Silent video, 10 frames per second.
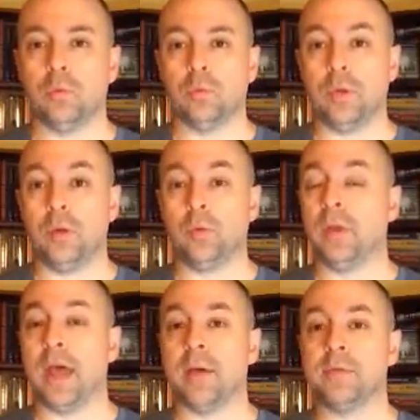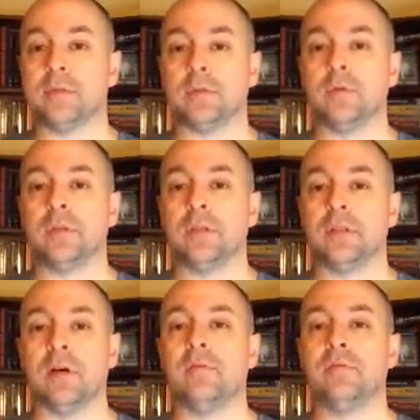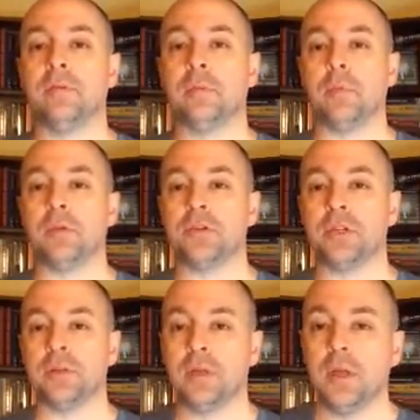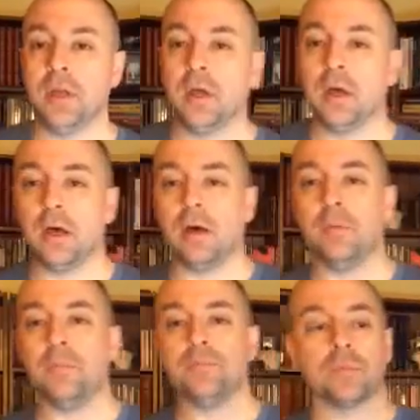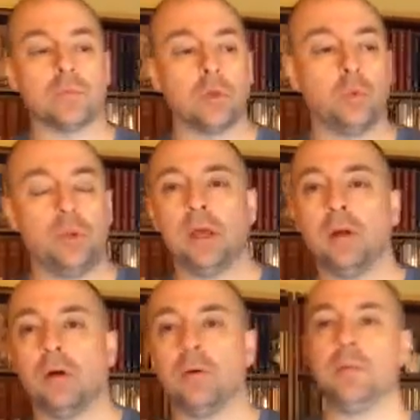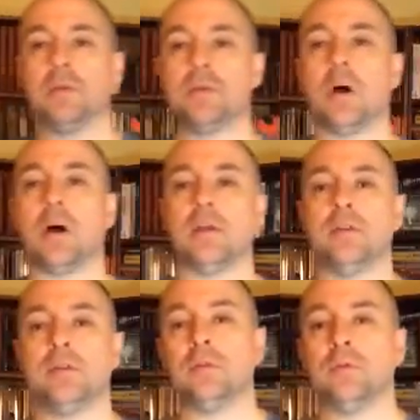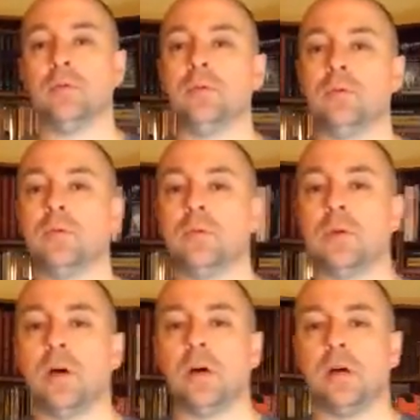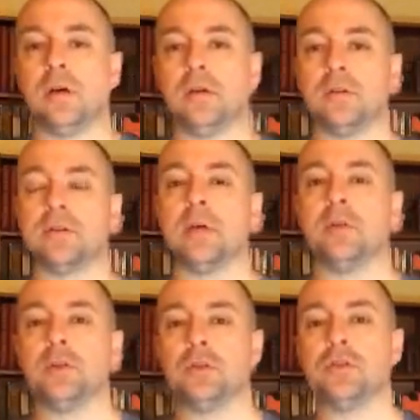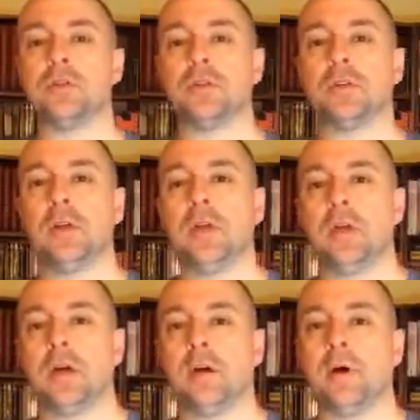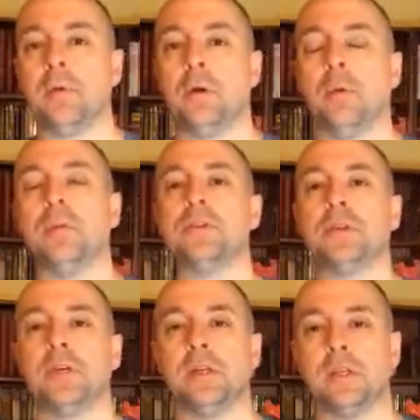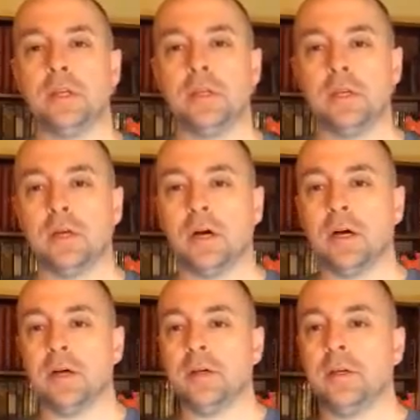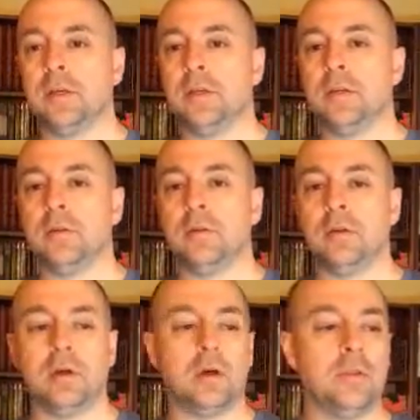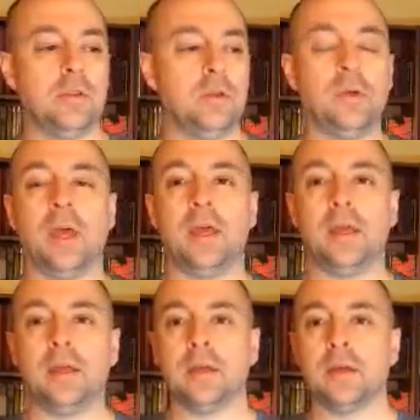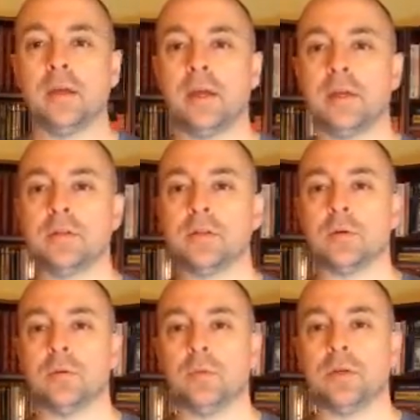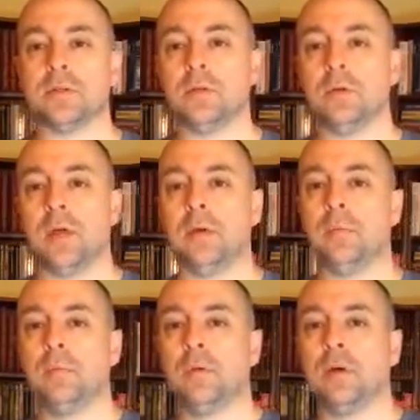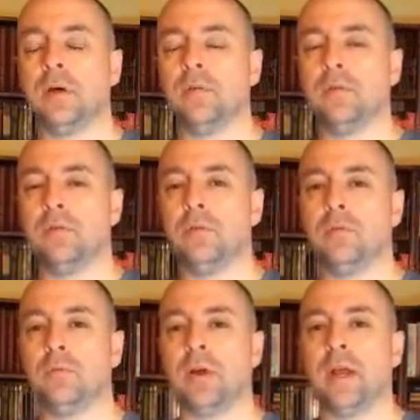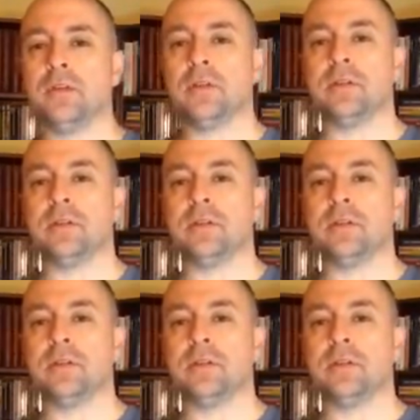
We would absolutely love to publish it. We had already been talking to Simon and Schuster about publishing it in the UK, and so because the UK branch had